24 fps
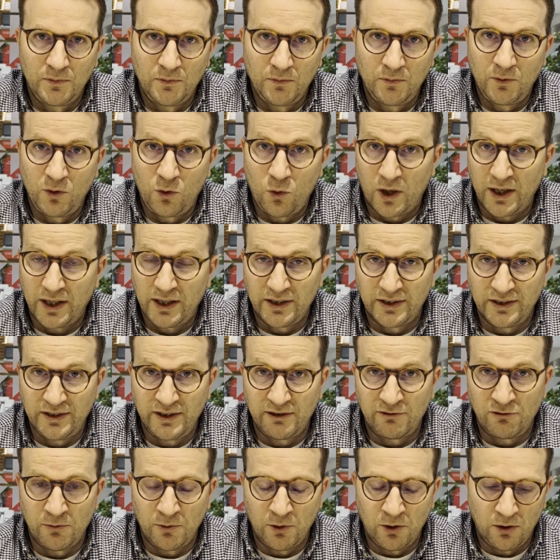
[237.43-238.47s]
quite
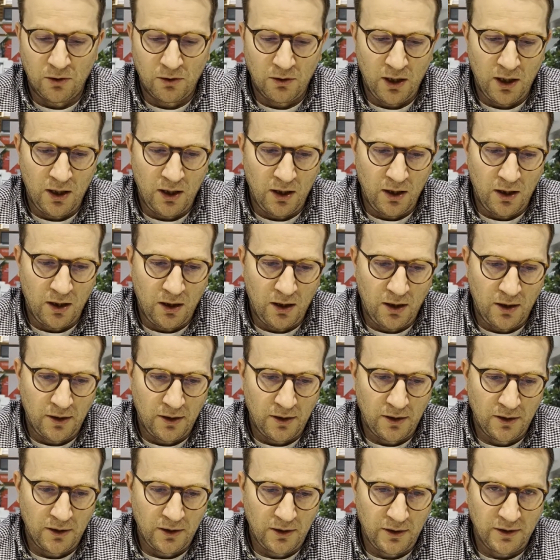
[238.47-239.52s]
considerable
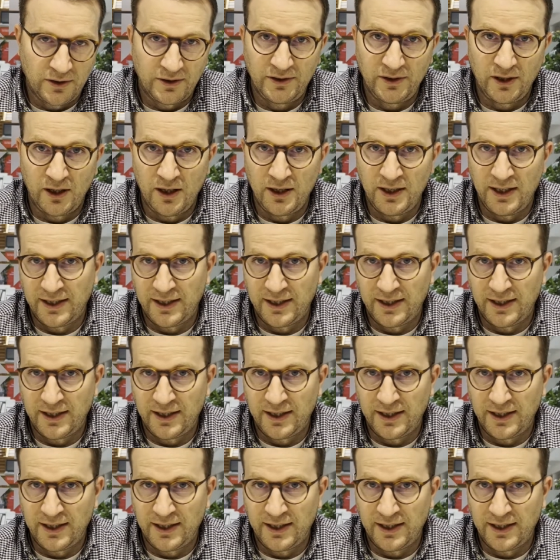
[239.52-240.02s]
concern and